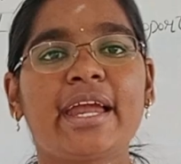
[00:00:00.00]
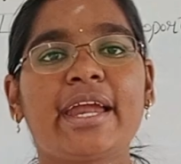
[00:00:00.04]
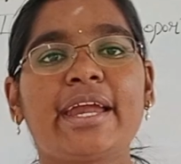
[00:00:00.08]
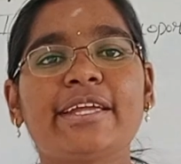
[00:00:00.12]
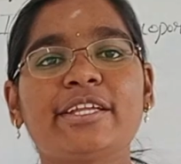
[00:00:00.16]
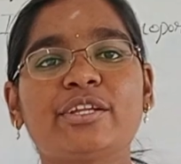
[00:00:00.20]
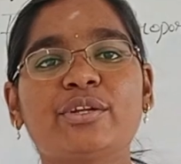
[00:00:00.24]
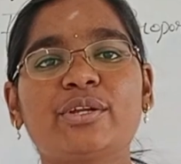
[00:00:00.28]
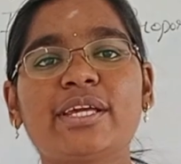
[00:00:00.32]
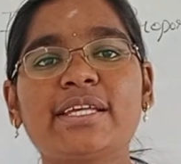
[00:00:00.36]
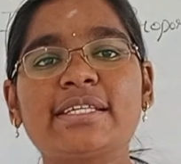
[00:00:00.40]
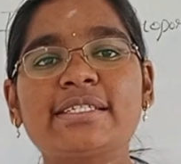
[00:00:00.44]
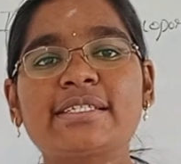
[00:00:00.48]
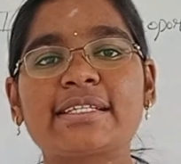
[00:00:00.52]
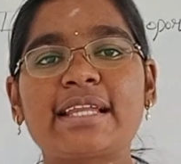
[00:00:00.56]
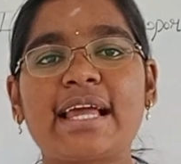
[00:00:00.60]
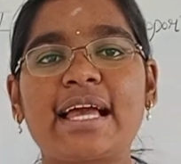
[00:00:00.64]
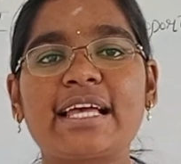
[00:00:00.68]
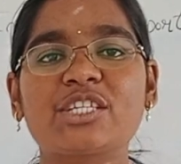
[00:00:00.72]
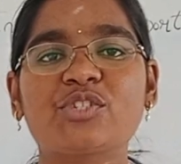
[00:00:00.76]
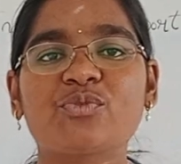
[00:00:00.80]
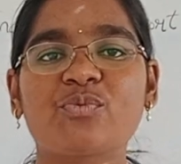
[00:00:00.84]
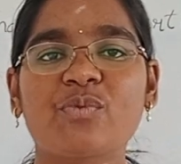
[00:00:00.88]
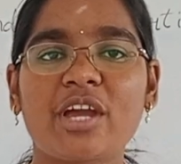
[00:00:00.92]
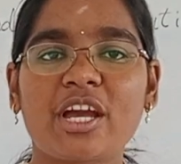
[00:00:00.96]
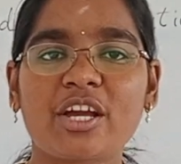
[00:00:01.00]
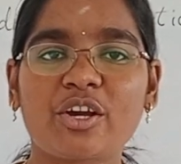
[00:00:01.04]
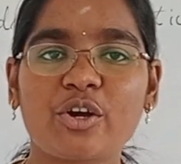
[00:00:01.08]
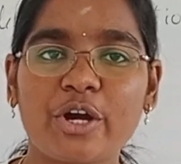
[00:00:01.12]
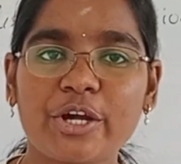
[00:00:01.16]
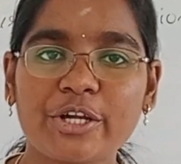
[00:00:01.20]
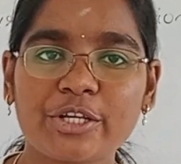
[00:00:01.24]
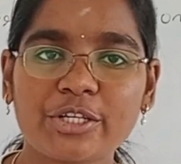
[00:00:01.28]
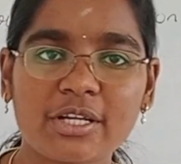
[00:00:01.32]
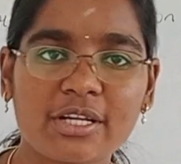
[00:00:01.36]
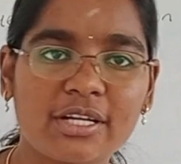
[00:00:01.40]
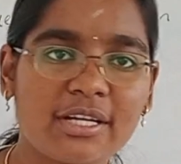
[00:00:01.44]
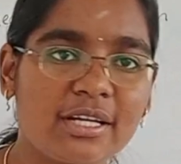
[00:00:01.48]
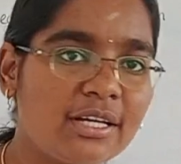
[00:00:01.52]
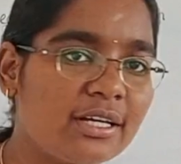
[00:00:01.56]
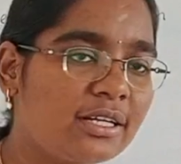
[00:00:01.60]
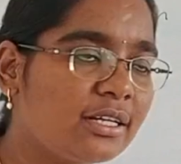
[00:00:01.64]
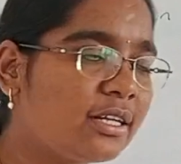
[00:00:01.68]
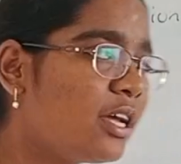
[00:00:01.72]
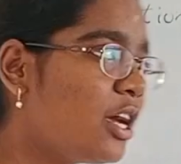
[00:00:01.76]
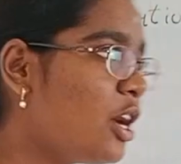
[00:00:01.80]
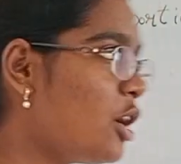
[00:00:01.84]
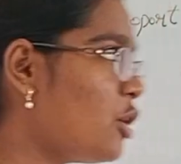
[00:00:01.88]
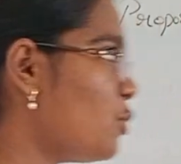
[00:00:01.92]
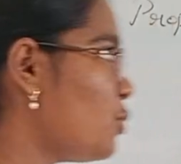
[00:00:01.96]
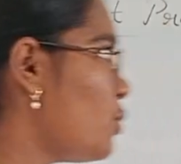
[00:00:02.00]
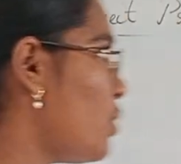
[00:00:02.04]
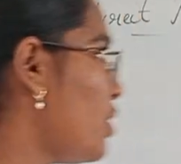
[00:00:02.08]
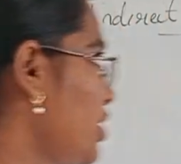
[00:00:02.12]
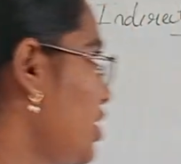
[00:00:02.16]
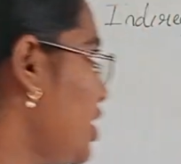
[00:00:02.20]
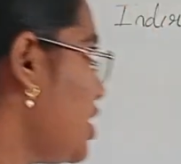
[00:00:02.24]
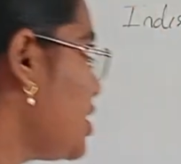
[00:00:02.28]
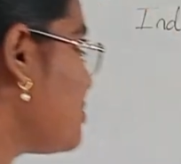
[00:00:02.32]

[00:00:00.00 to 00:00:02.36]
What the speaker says: In today's class, we are going to learn what